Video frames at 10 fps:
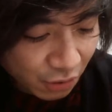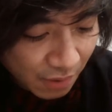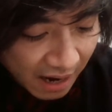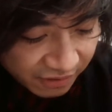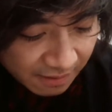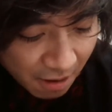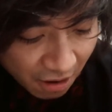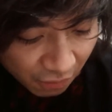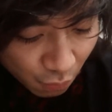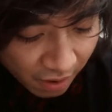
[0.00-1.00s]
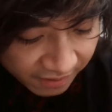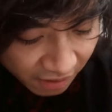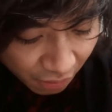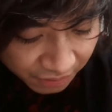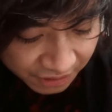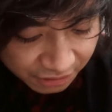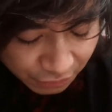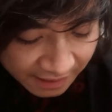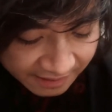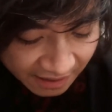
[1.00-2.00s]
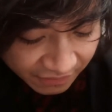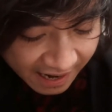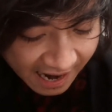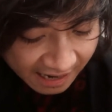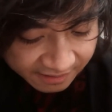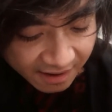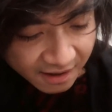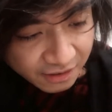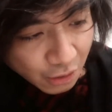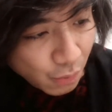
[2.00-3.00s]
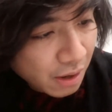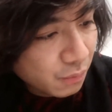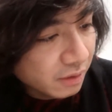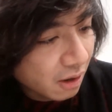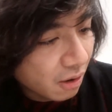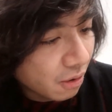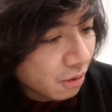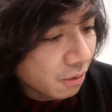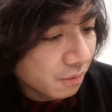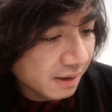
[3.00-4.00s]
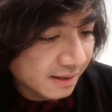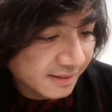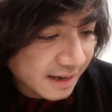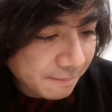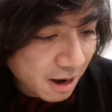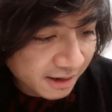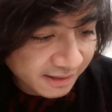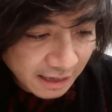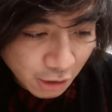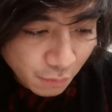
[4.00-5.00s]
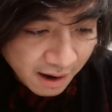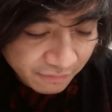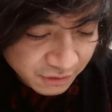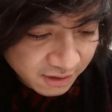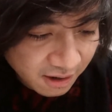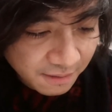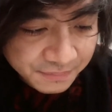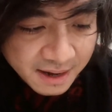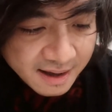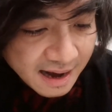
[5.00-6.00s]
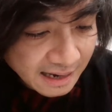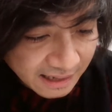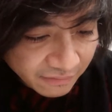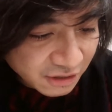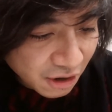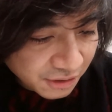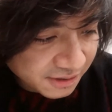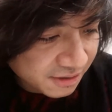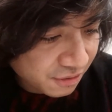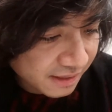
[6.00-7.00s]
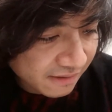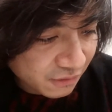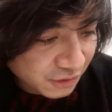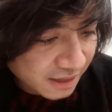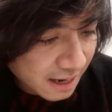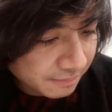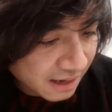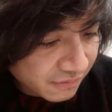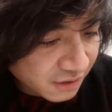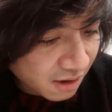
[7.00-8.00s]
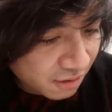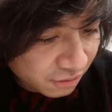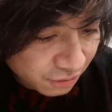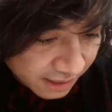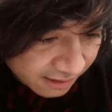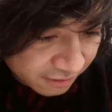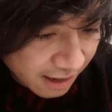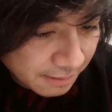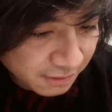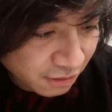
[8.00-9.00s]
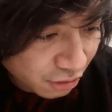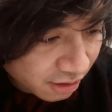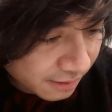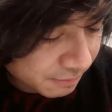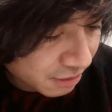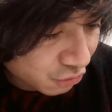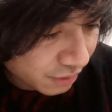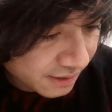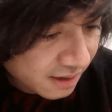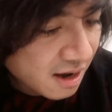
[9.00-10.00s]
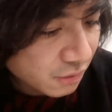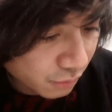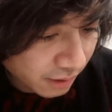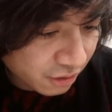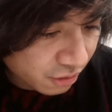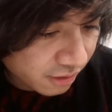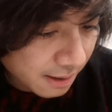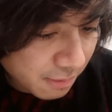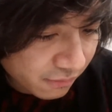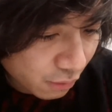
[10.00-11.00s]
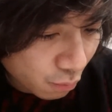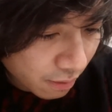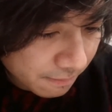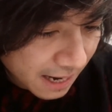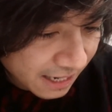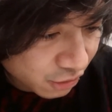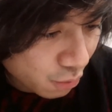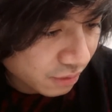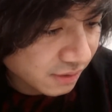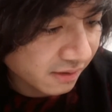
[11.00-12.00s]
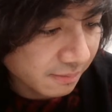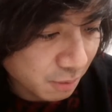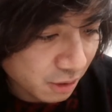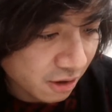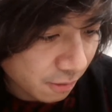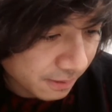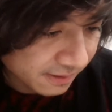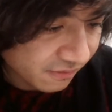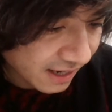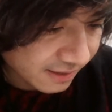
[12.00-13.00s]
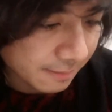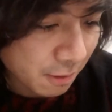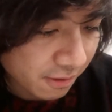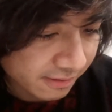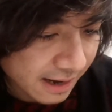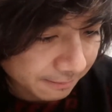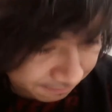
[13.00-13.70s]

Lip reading: arrived at the park wearing the only suit I never had, the one with a hole in the side pocket that no one ever saw. I never noticed her that first time, never saw her looking at the tops of the eucalyptus trees, running her thumb over the worn page corners of the book open, face up on her lap.